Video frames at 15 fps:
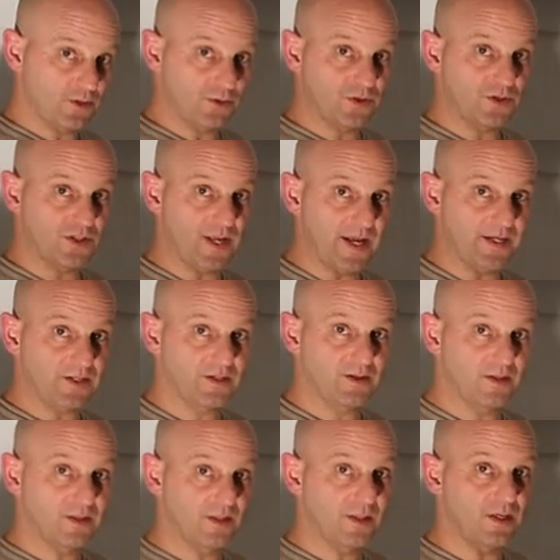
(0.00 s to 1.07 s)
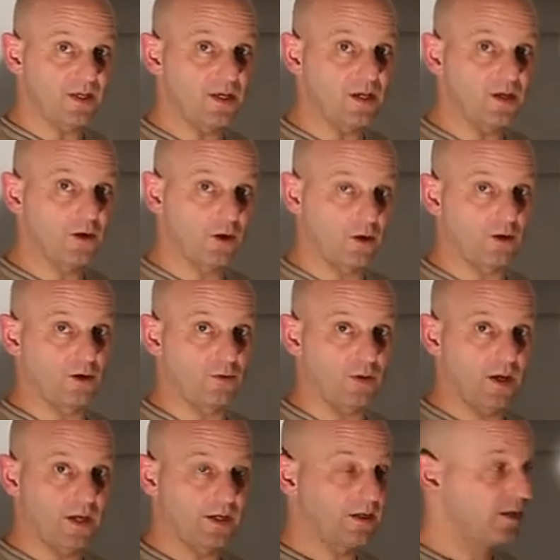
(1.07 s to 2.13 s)
to set the curtain
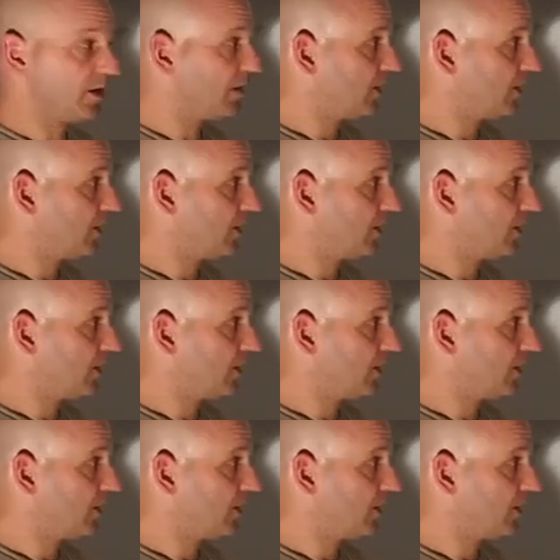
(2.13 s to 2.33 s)
rod.